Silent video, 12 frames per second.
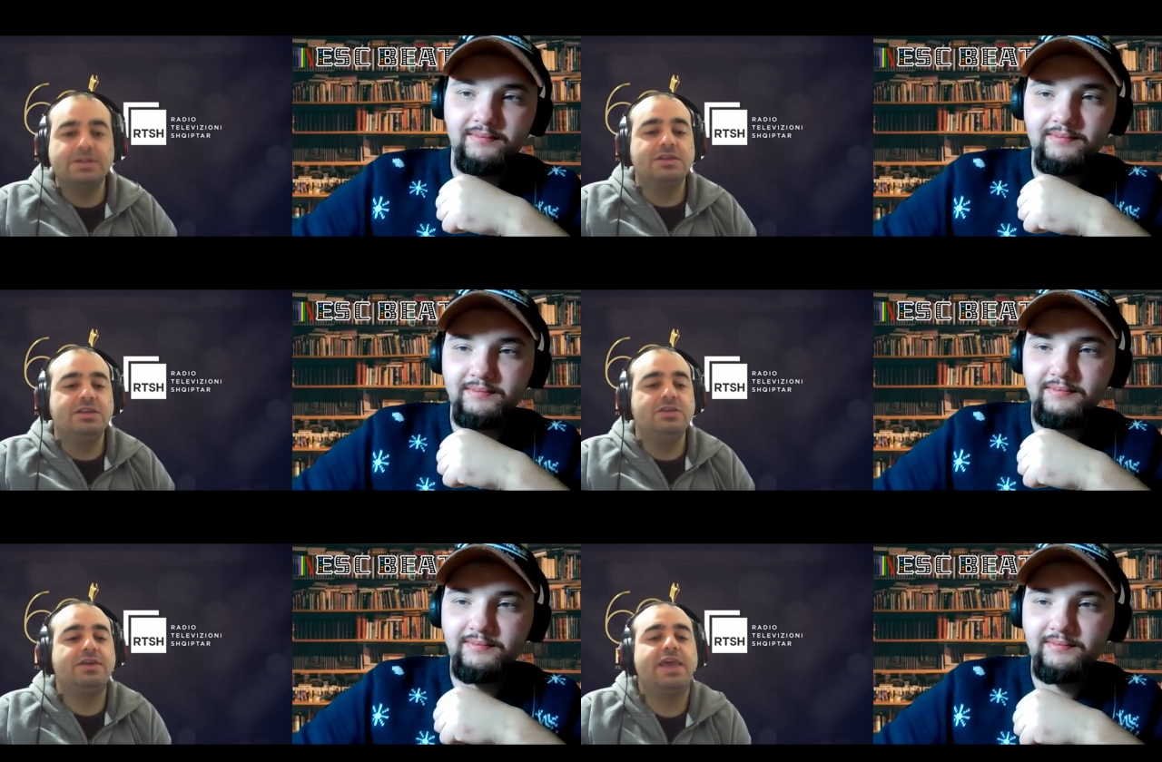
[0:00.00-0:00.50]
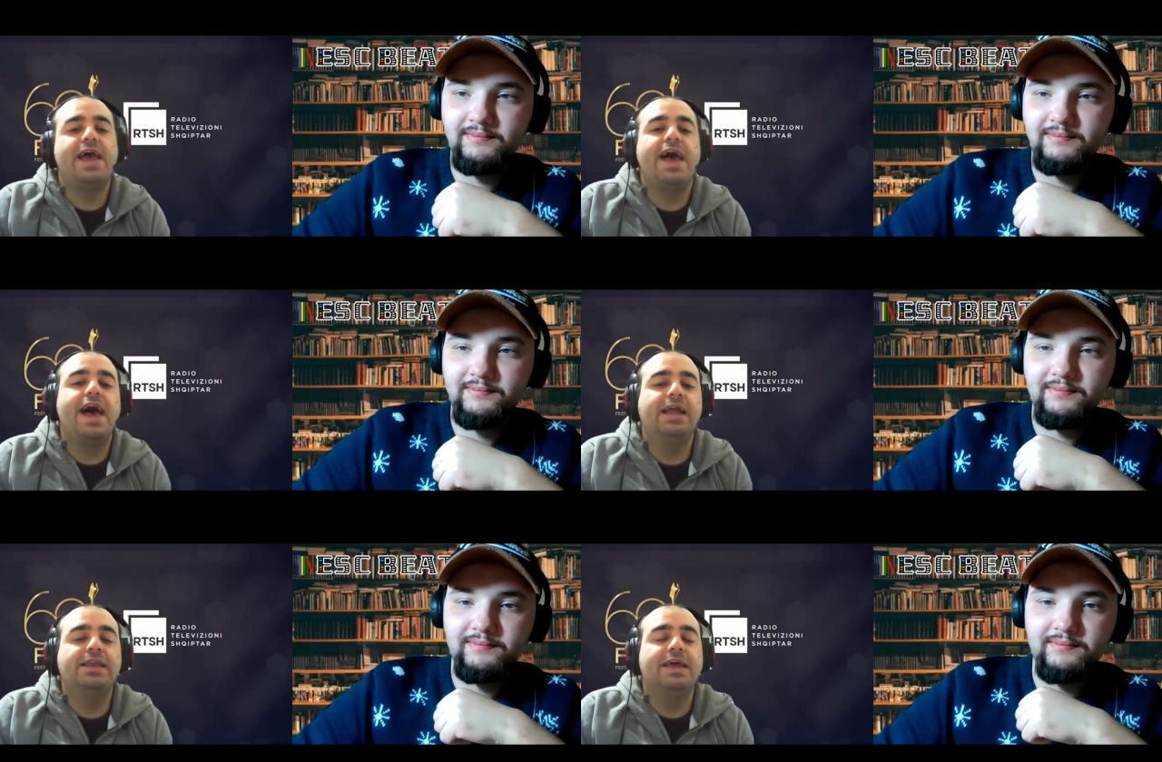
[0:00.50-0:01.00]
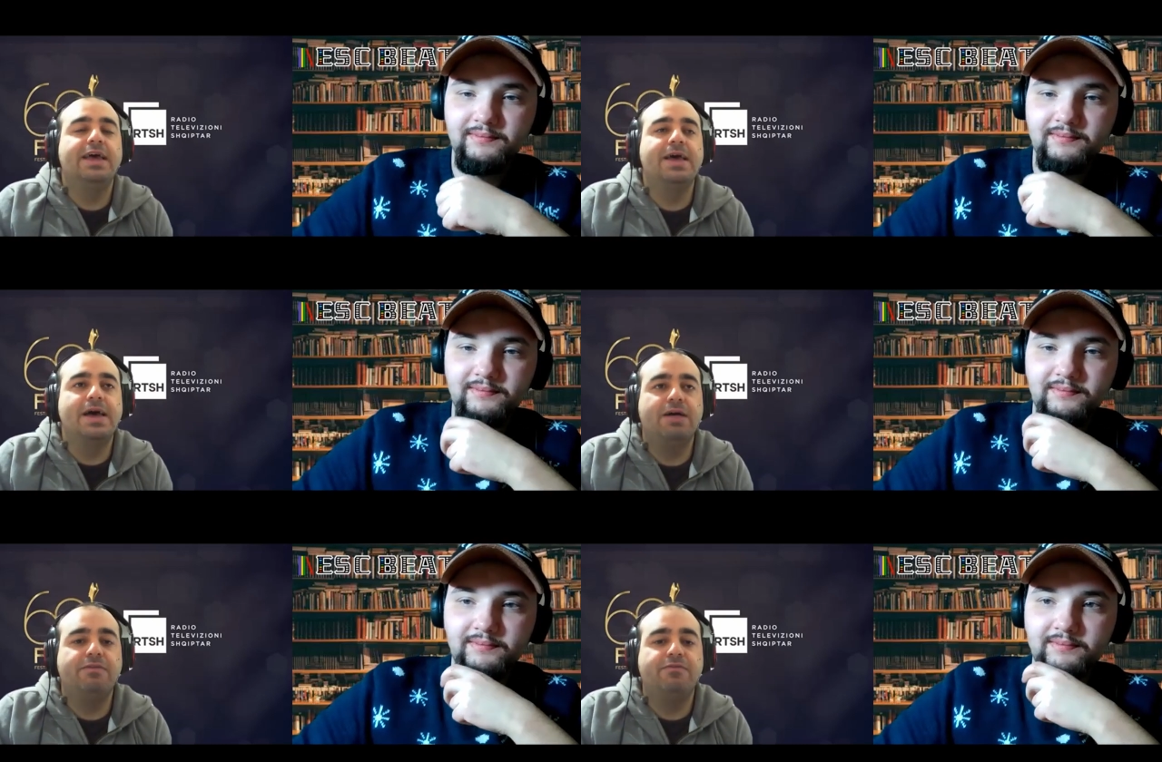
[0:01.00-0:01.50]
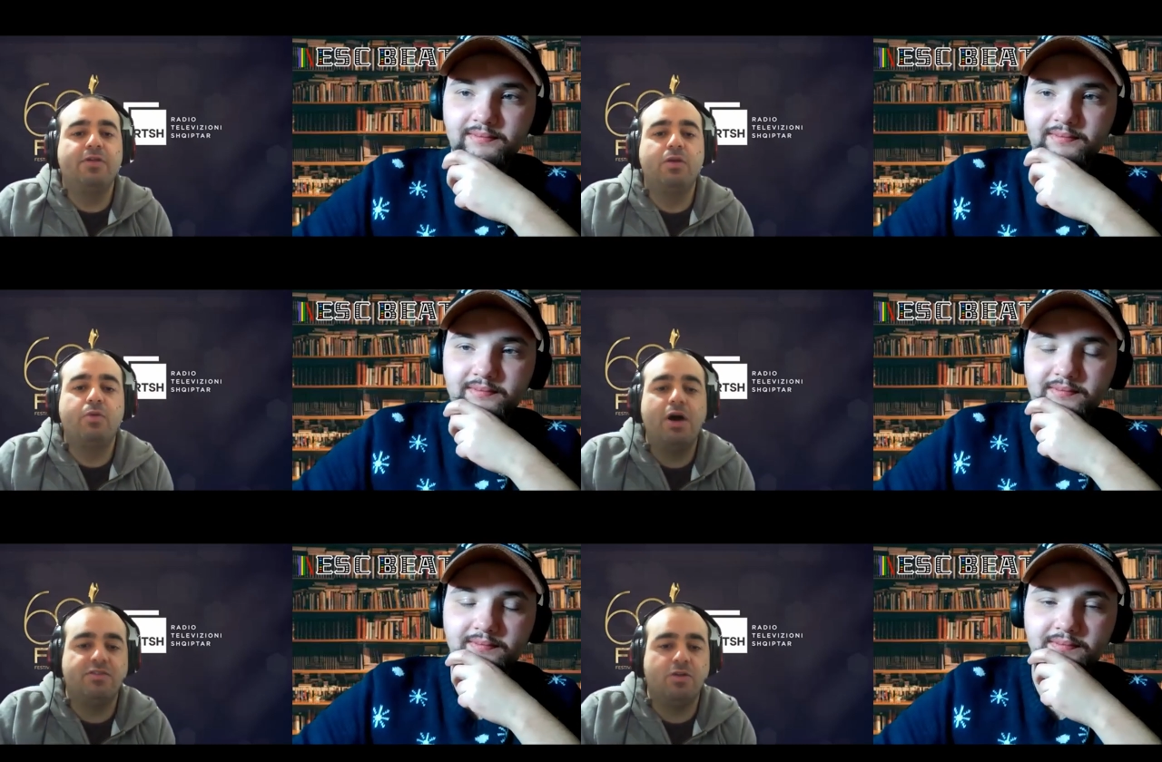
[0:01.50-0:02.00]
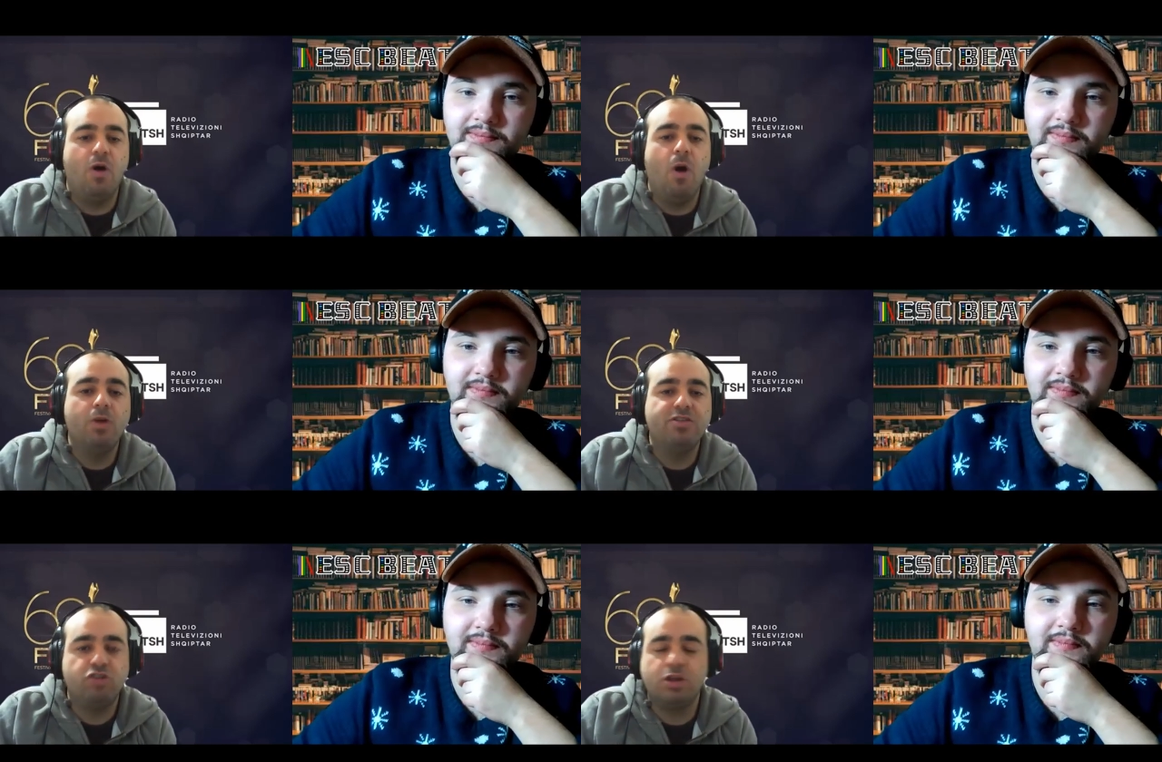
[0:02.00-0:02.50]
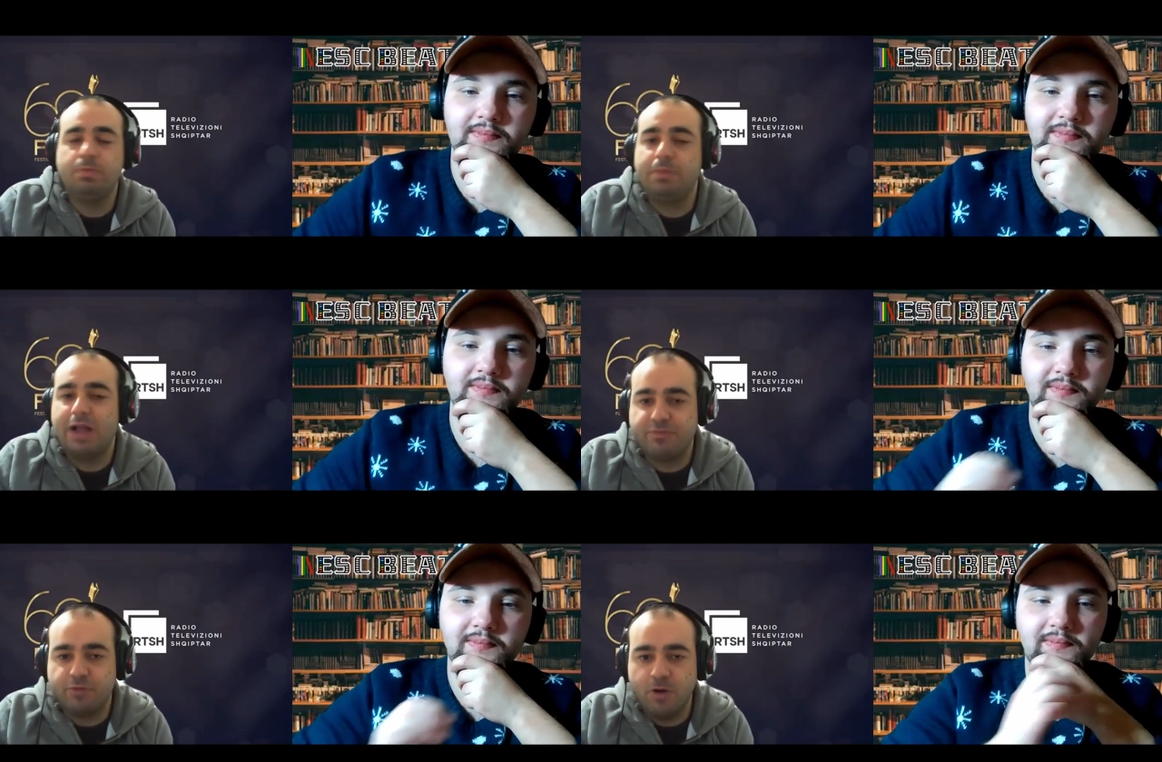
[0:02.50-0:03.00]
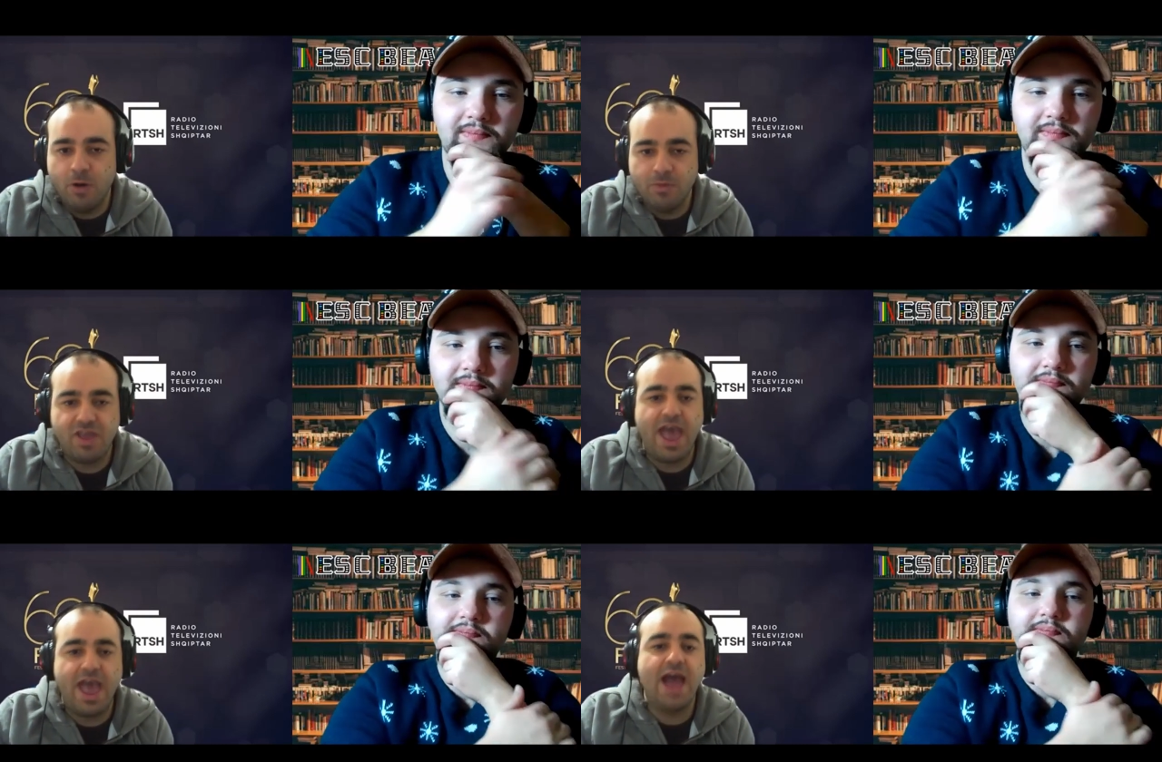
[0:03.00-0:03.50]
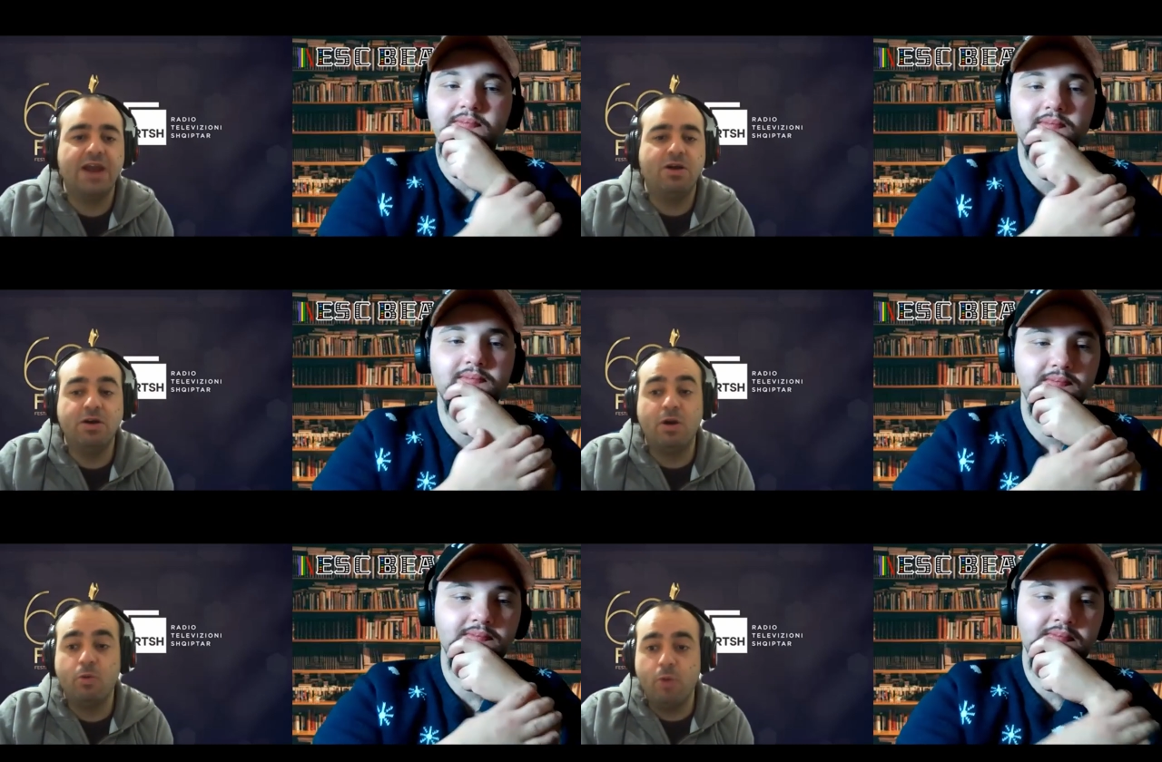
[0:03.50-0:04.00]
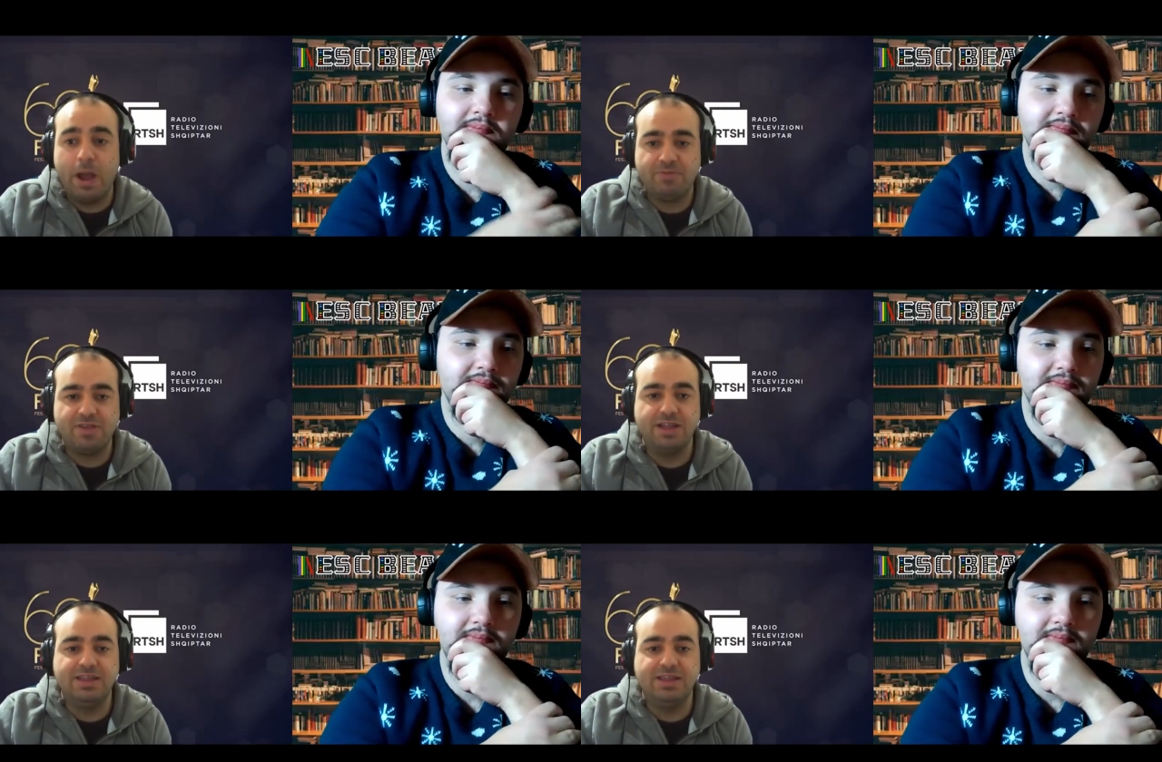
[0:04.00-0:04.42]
Speaker 1: You can follow us on all digital platforms and on our website,